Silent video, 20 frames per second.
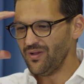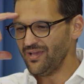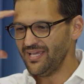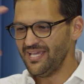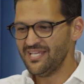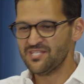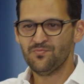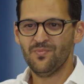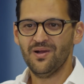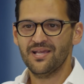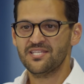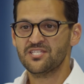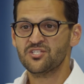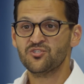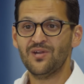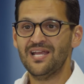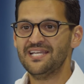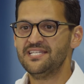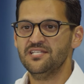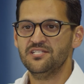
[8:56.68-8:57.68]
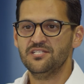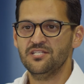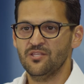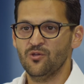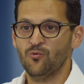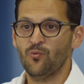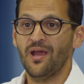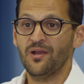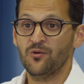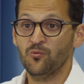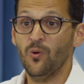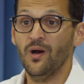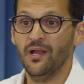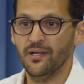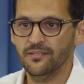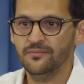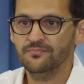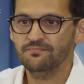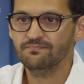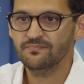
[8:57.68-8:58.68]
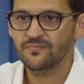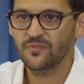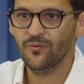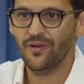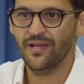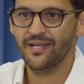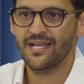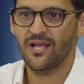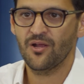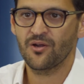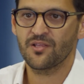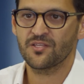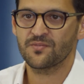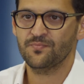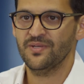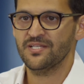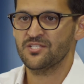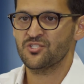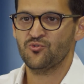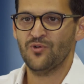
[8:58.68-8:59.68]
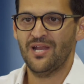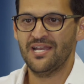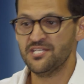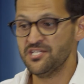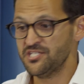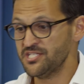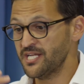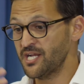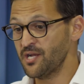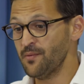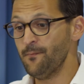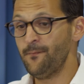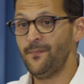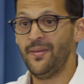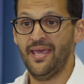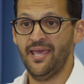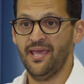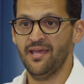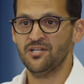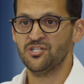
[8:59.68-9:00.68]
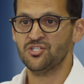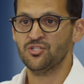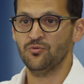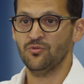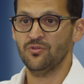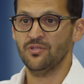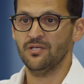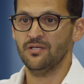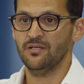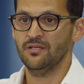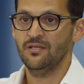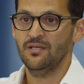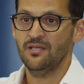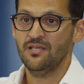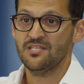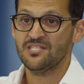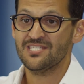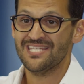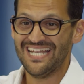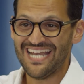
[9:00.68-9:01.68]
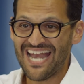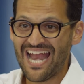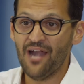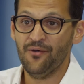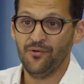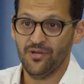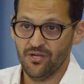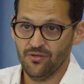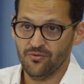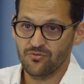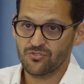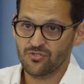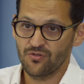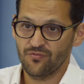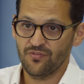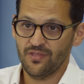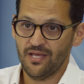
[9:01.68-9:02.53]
is my strategy the right one, right? How does my strategy compare to the scenarios of